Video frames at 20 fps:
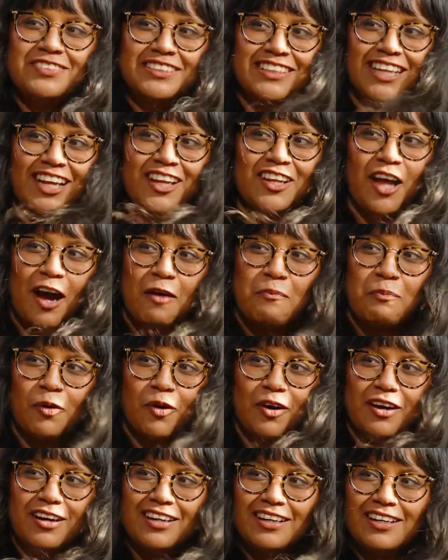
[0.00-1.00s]
a lot
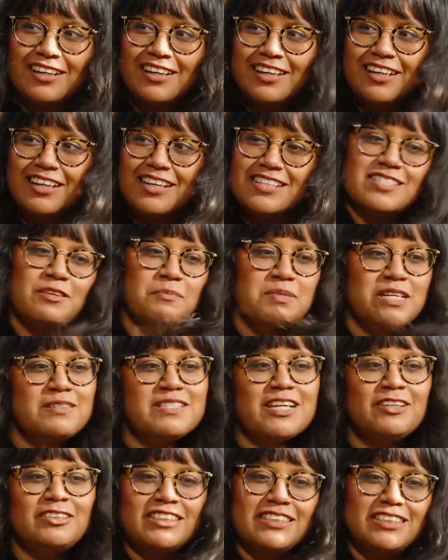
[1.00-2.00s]
more, because sometimes
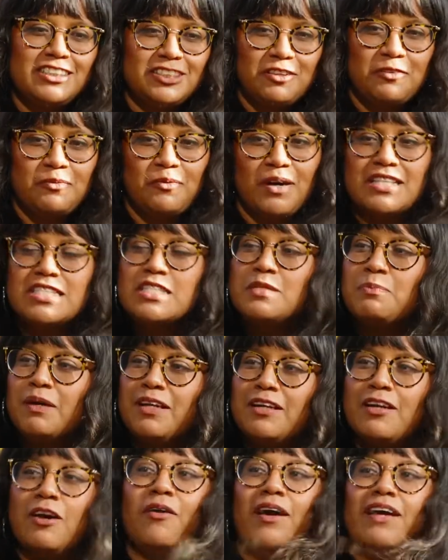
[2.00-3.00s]
I'll just do it once, but
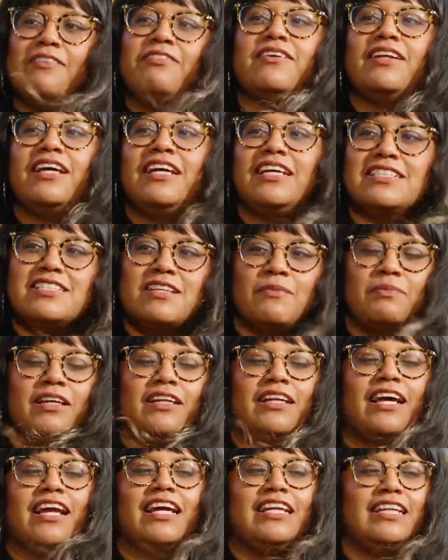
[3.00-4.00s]
no, I feel like it's something
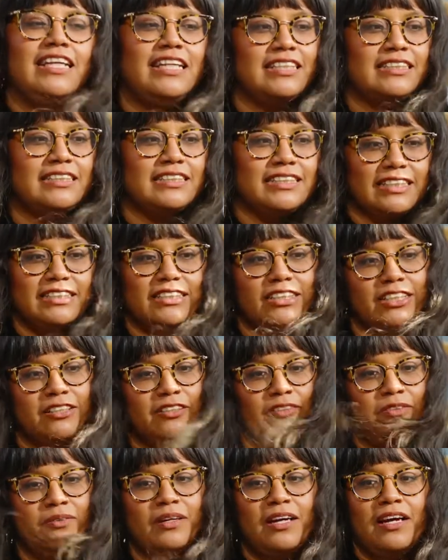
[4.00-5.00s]
that I need to stick
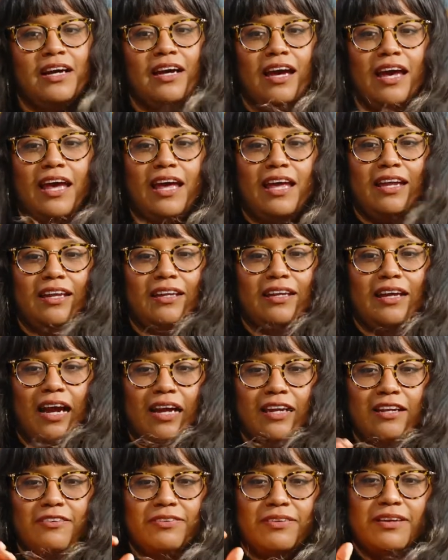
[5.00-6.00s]
to and
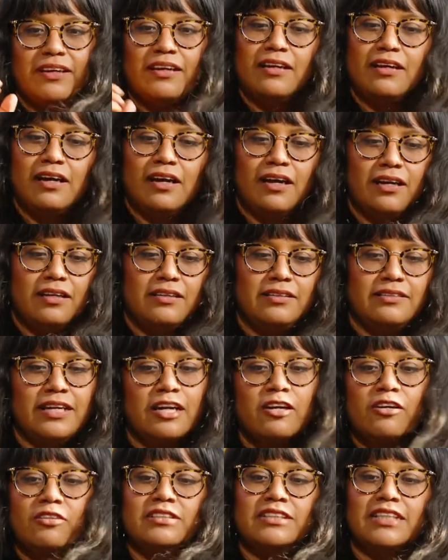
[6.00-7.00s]
kind of
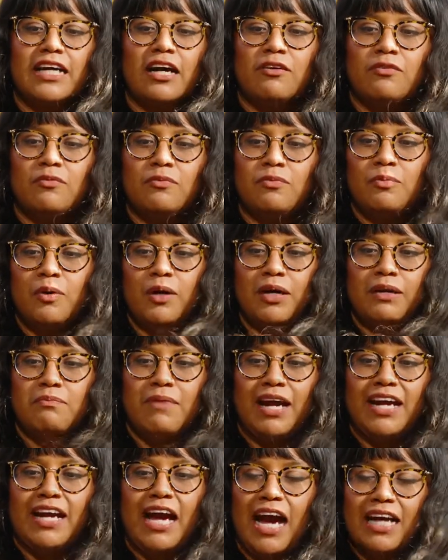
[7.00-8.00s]
narrow down what
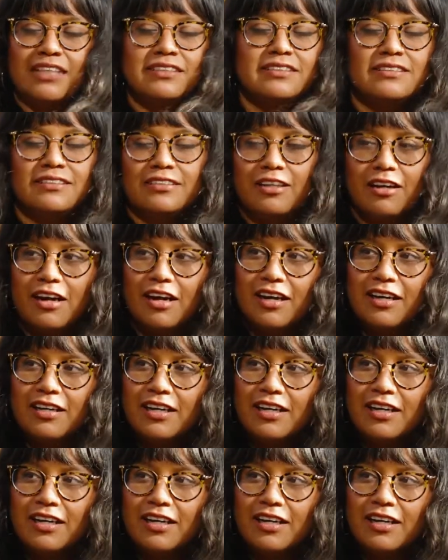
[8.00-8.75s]
my asks are.